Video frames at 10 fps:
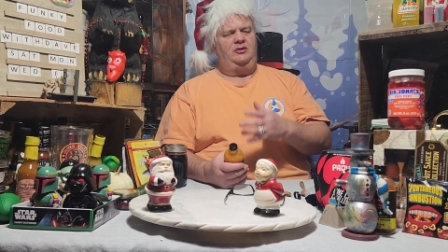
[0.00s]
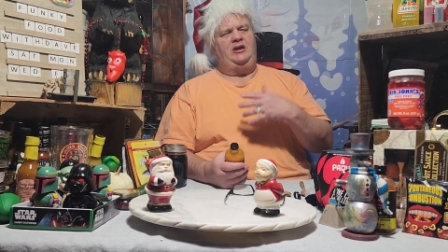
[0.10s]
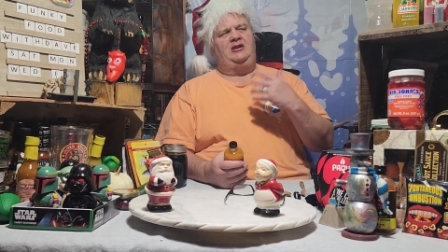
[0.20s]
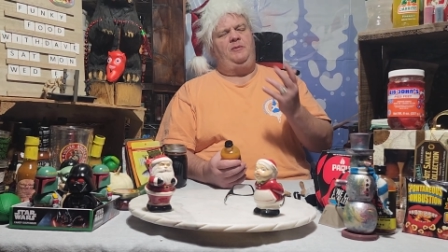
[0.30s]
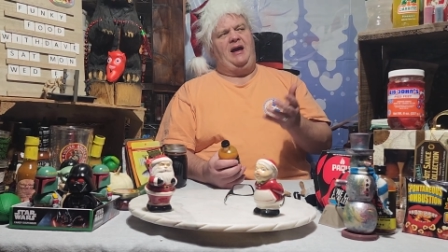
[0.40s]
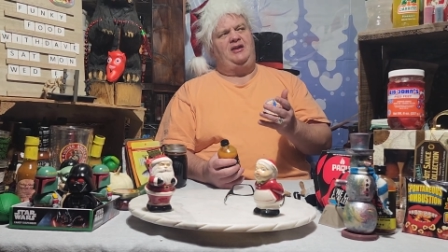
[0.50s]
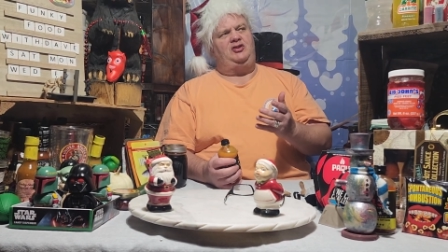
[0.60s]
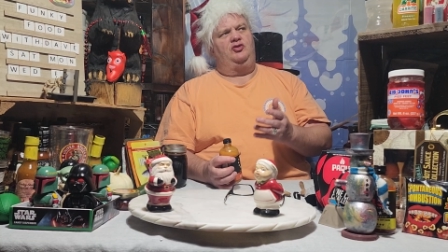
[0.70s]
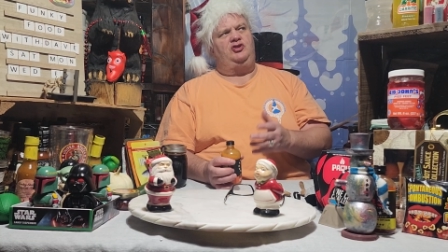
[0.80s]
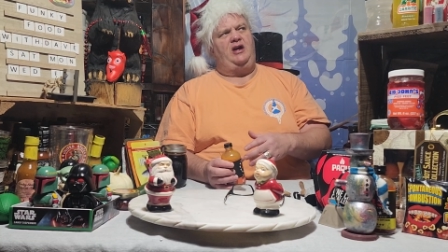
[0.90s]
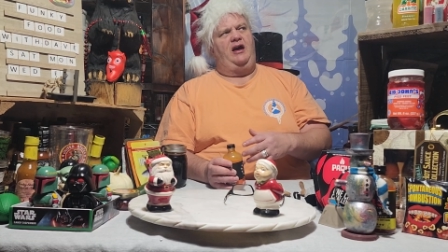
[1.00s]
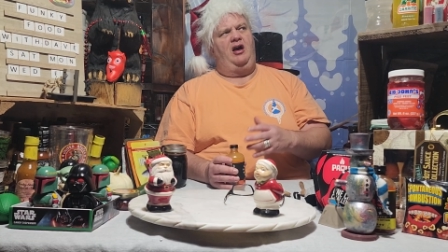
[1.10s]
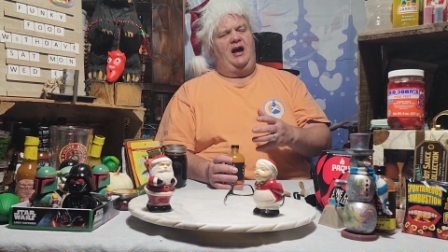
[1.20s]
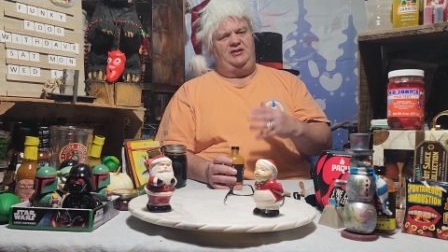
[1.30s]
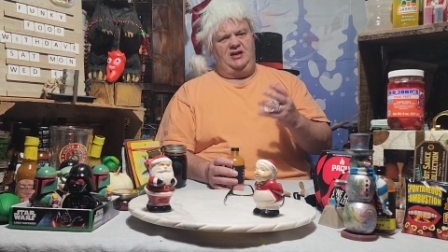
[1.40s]
that Tabasco
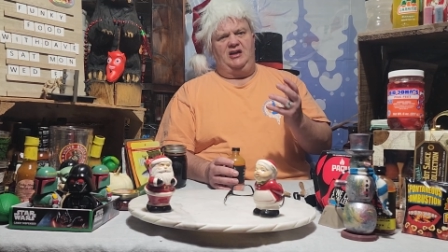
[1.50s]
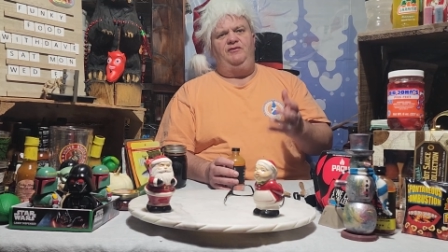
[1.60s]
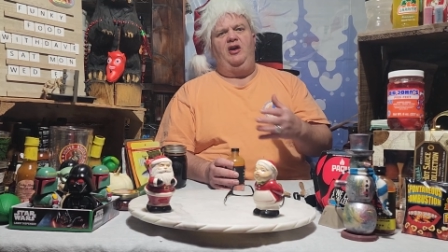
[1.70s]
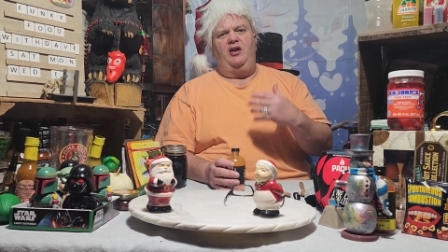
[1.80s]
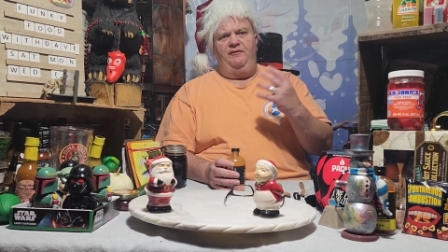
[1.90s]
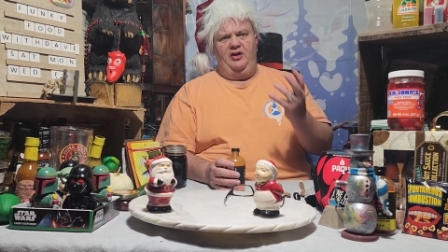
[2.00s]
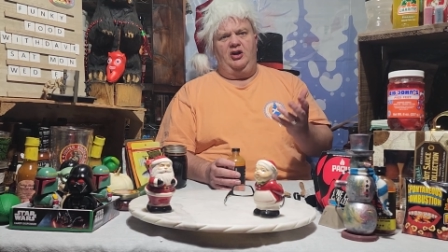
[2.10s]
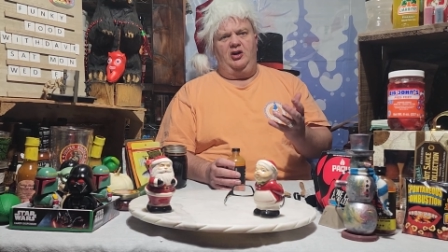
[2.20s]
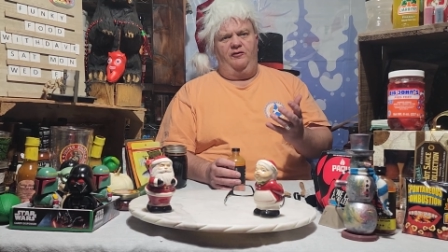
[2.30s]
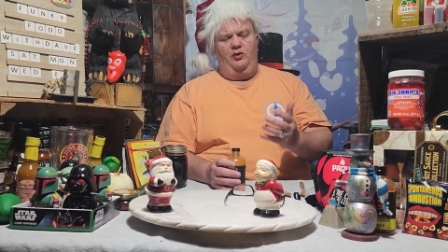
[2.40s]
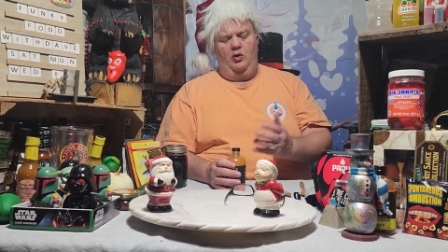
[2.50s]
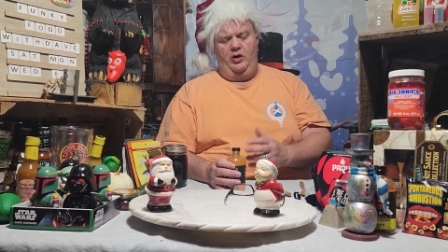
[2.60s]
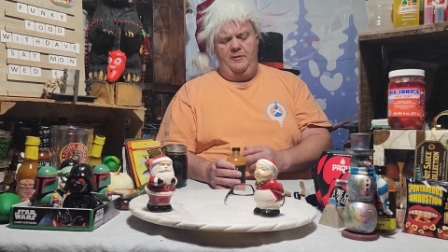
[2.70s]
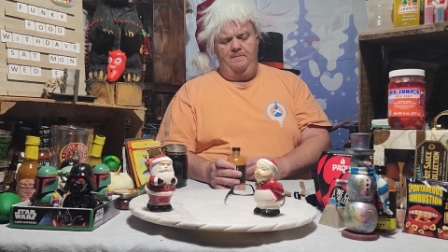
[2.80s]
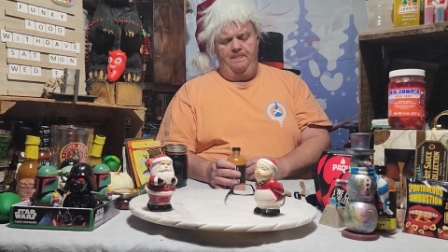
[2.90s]
style hot sauce, very vinegar
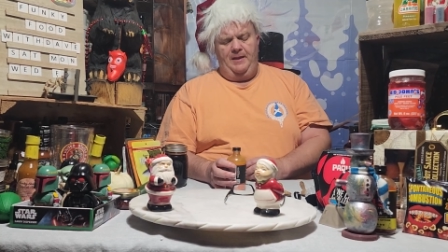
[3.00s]
forward,